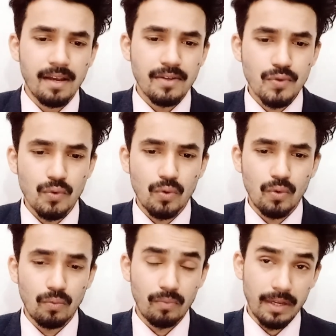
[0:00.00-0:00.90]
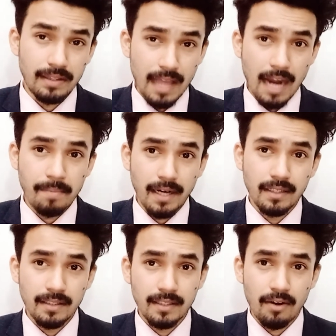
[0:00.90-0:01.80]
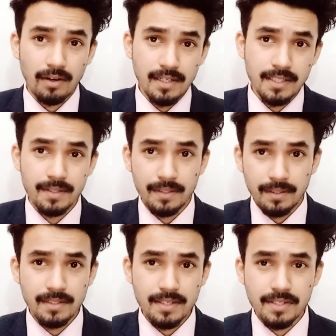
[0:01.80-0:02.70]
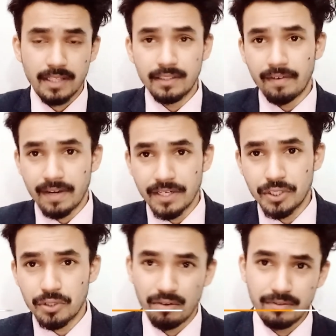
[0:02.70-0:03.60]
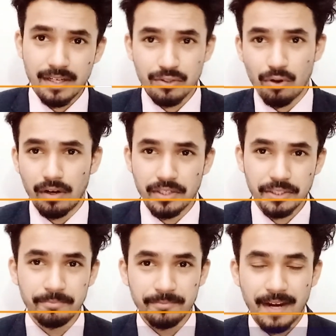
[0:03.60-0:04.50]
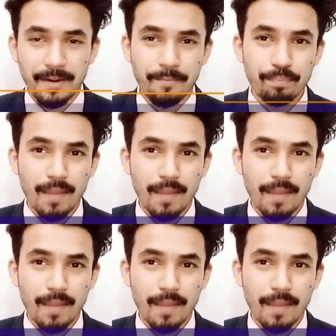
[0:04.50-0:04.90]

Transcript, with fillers: so in that particular college just check the ratio of the scholarship right